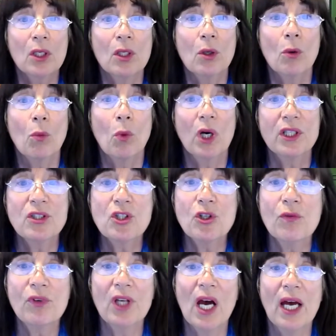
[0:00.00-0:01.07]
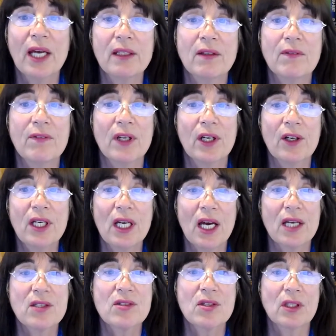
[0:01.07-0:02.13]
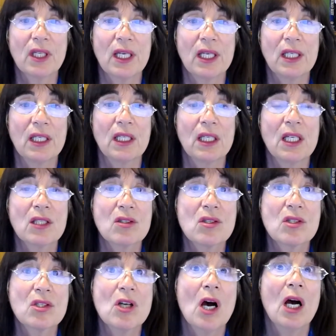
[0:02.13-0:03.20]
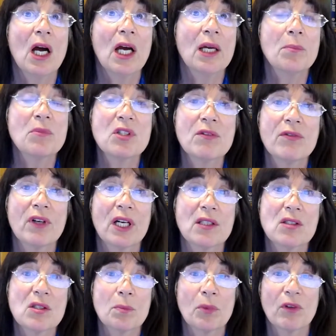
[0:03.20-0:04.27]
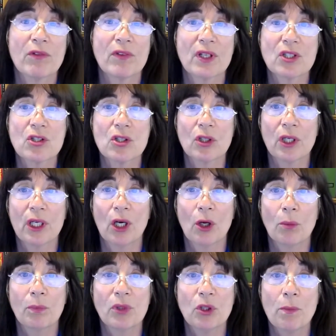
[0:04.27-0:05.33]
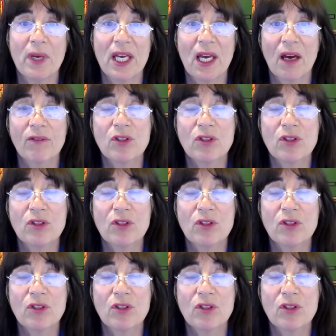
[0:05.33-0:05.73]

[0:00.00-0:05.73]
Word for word: Once you've gotten very isolated, it's time to find some professional help. You may have to